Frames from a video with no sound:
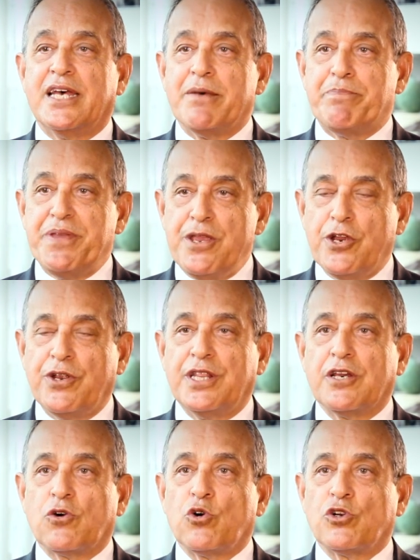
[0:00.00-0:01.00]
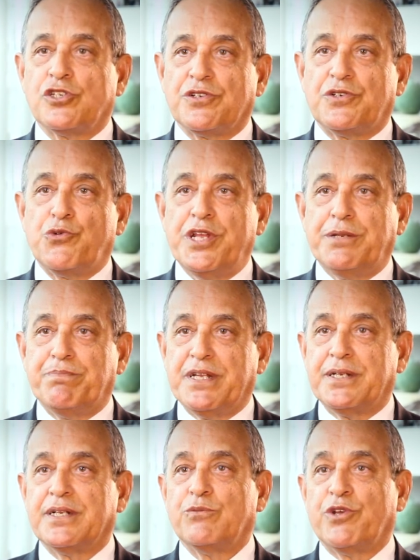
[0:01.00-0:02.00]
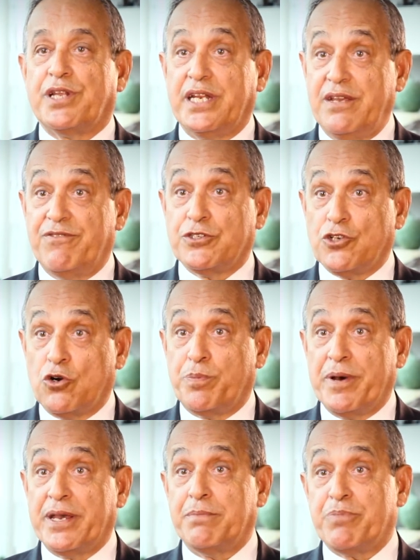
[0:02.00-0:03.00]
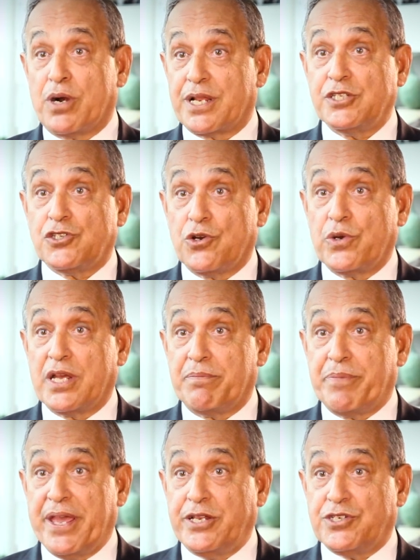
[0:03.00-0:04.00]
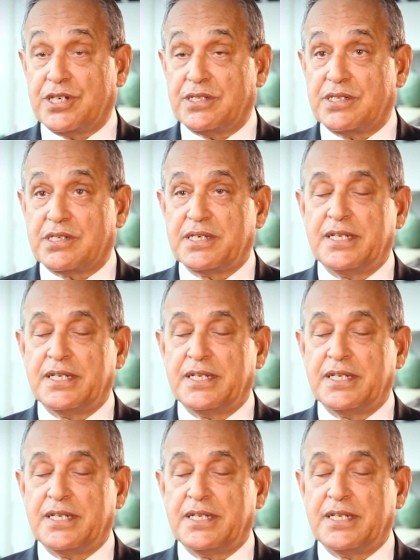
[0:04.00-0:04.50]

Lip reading: appear in the course of treatment with levodopa in Parkinsonian patients.